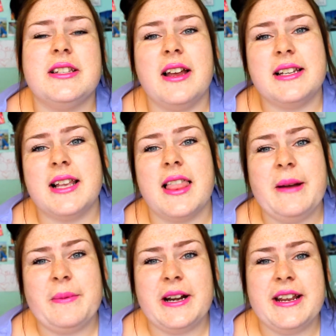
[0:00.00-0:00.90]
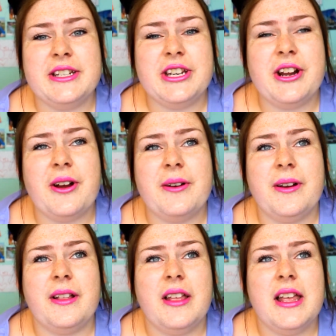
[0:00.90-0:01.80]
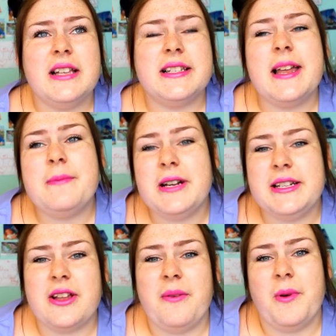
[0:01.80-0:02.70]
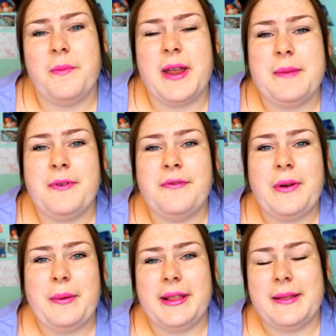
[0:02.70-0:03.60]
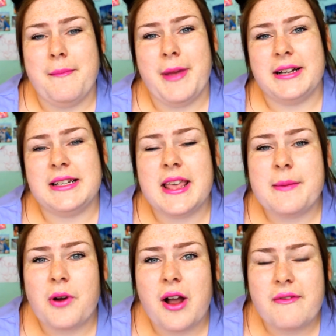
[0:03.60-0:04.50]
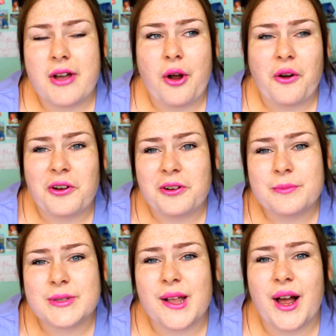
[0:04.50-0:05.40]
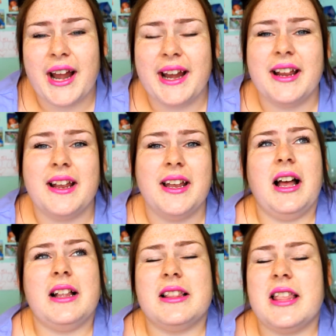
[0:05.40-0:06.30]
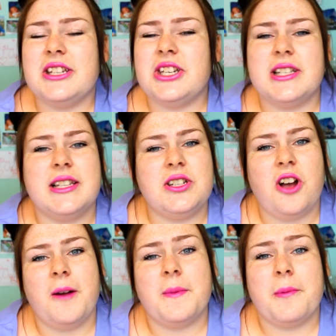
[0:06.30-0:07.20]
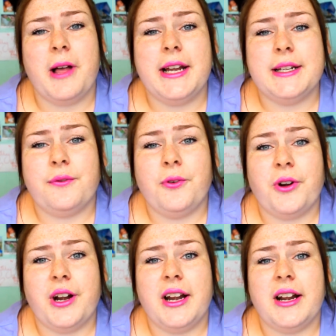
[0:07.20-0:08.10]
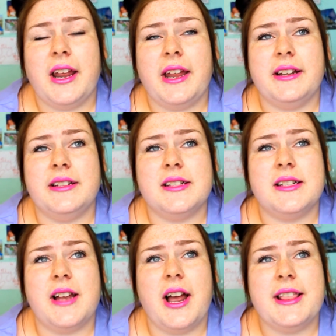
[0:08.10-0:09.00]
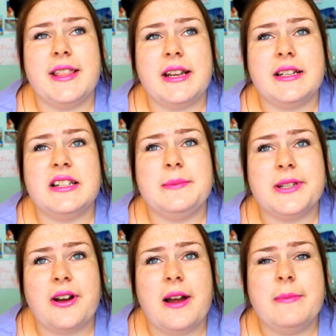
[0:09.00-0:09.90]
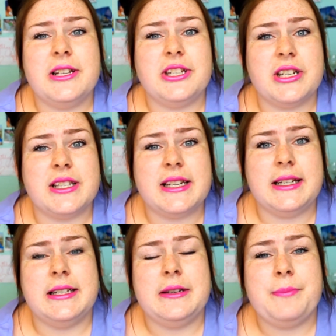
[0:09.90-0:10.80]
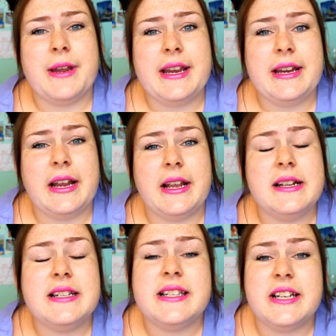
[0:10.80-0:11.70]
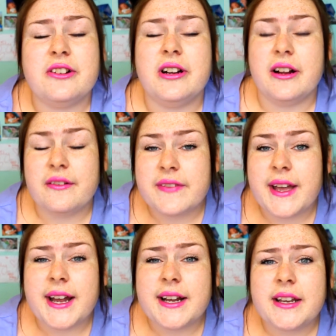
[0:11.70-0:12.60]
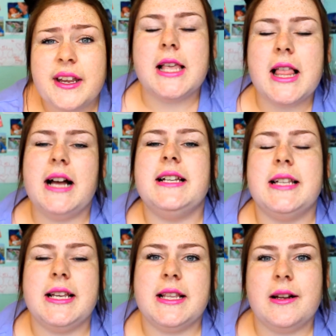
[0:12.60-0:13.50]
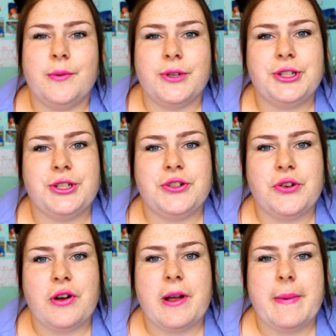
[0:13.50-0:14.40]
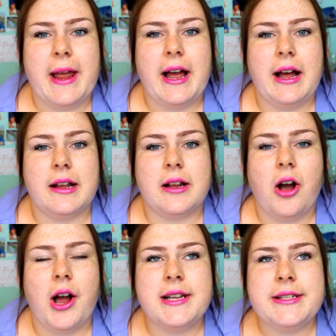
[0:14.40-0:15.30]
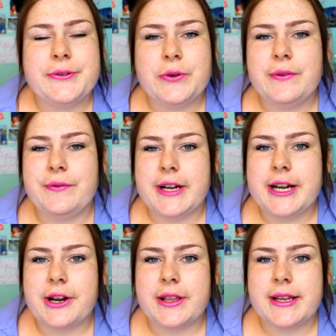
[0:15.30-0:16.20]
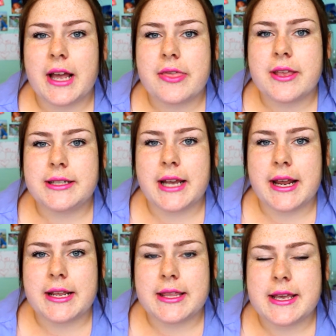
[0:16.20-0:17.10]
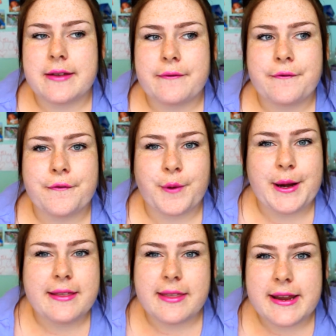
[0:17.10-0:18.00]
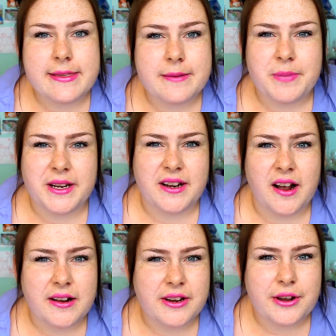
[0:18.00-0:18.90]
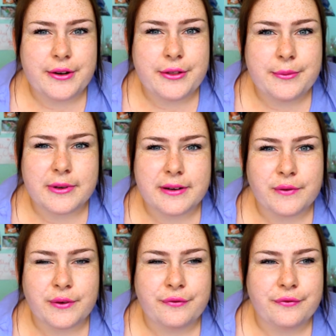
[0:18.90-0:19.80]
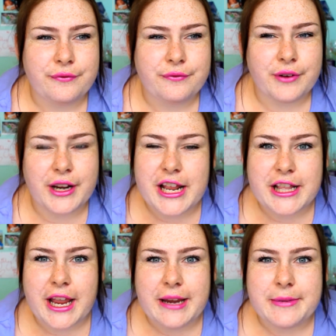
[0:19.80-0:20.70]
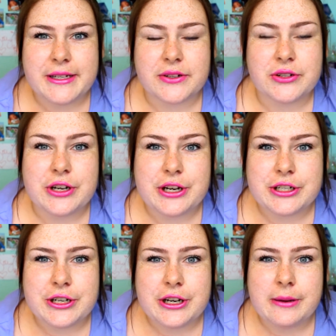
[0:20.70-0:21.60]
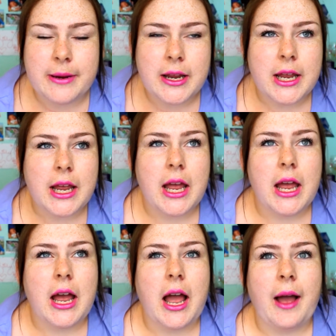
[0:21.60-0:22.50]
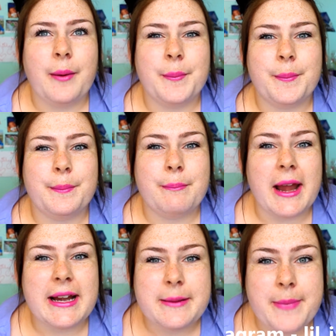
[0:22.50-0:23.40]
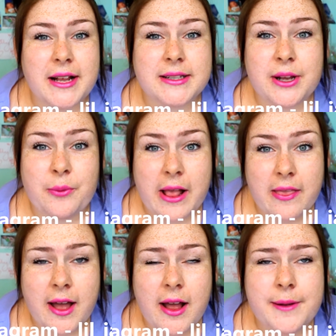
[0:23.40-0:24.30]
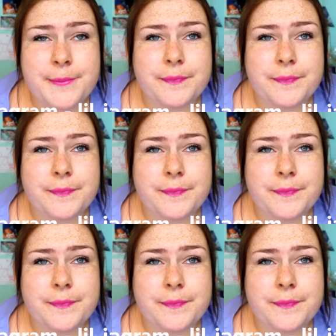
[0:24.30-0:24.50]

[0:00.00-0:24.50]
celebrities. Celebrities don't want people following them back to their private homes. Like, there's just a time and a place for it, and I think subscribers just need to be considerate of that. The last thing that I wanted to talk about, I saw a video the other day that Freely the Banana Girl, or whatever her freaking name is on YouTube, made about Zoella,